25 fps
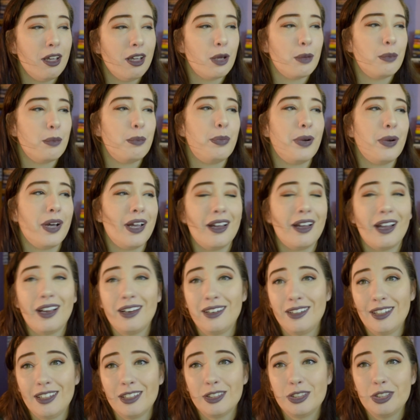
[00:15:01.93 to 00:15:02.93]
But I
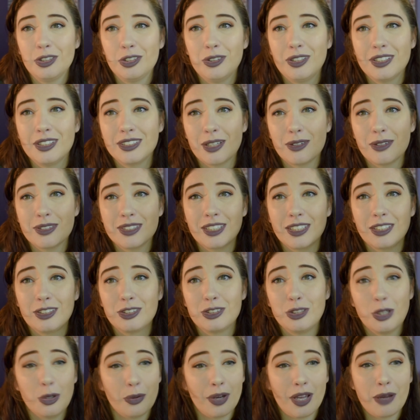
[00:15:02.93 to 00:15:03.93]
needed to because I was like,
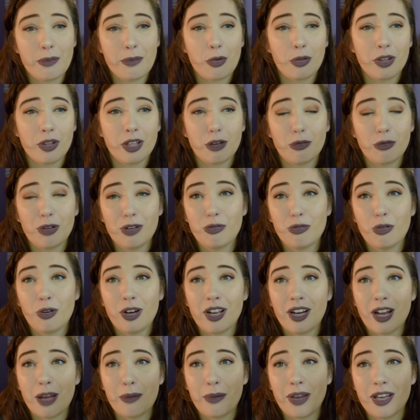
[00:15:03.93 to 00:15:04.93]
there's no way I'm only going to read
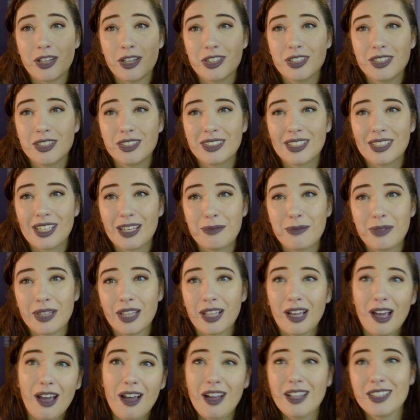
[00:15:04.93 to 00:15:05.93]
49 pages and be
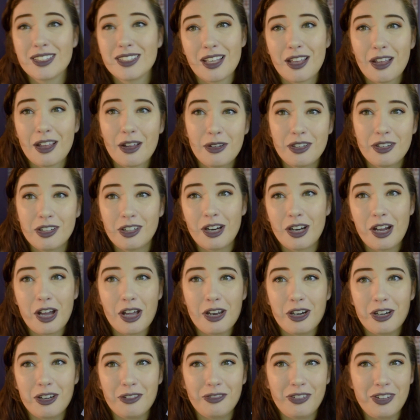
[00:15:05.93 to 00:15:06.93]
like, oh, it's 100,
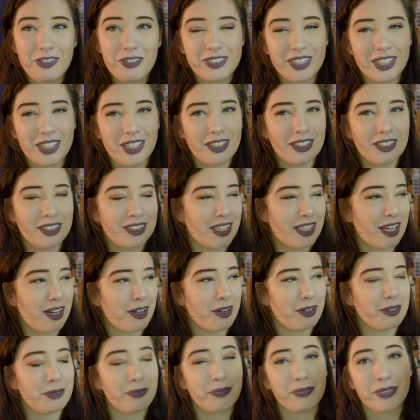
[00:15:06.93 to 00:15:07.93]
150.
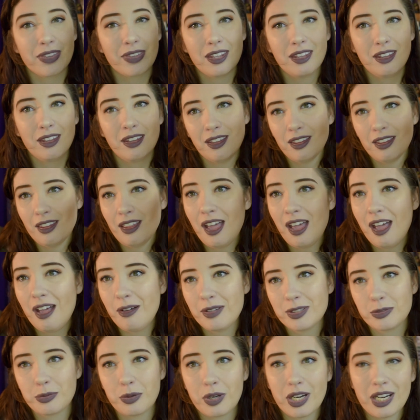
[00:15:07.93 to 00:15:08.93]
So that
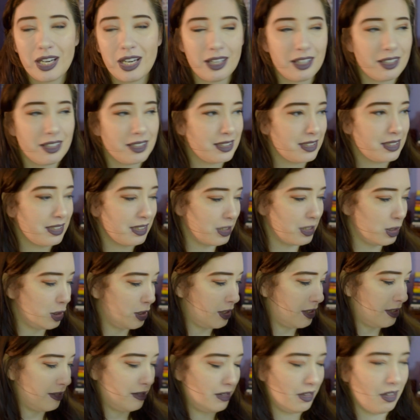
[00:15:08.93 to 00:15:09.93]
was what it is.
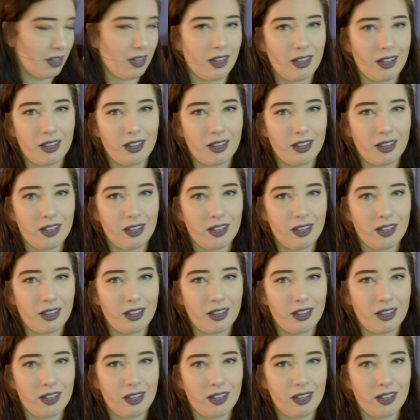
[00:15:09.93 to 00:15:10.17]
It's just, ugh.